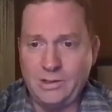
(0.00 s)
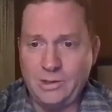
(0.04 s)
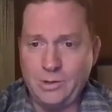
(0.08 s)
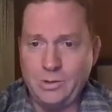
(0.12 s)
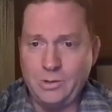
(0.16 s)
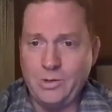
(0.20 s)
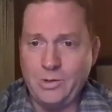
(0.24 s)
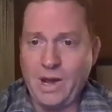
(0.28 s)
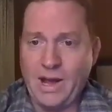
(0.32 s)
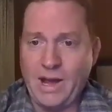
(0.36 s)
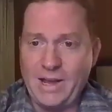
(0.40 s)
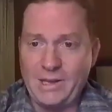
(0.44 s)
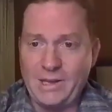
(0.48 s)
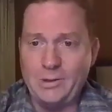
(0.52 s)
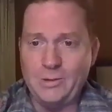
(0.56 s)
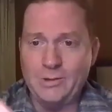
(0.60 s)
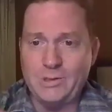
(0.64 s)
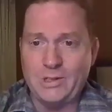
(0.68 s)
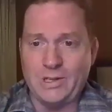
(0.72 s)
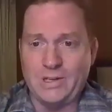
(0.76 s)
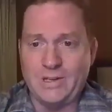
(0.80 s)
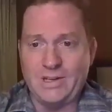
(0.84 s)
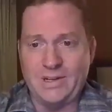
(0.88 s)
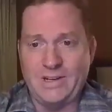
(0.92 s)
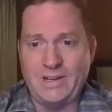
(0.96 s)
do not
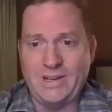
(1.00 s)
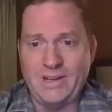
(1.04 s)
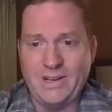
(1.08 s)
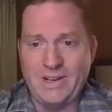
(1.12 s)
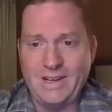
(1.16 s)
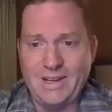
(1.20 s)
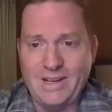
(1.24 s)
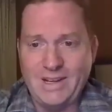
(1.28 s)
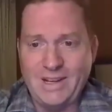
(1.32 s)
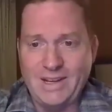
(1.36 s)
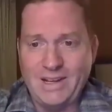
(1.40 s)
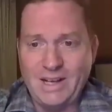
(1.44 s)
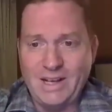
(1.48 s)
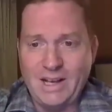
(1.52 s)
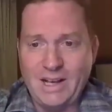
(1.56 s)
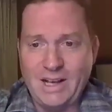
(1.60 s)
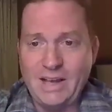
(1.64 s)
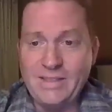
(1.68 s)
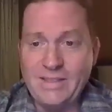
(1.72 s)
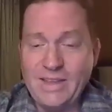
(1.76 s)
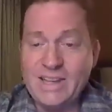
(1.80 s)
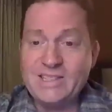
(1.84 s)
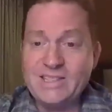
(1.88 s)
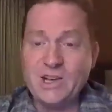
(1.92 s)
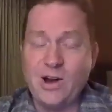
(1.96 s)
use it.
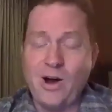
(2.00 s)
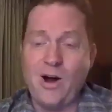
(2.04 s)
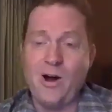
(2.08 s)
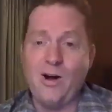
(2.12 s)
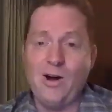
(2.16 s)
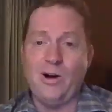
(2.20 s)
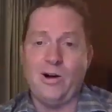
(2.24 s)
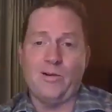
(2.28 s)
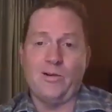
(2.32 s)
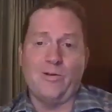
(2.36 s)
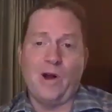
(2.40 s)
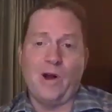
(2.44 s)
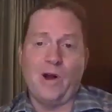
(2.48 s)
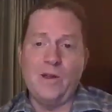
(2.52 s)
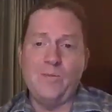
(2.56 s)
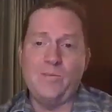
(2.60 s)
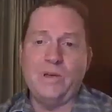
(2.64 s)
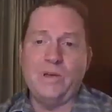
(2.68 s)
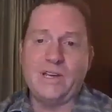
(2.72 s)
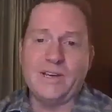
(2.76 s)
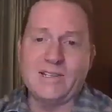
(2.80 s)
And that's hard, right?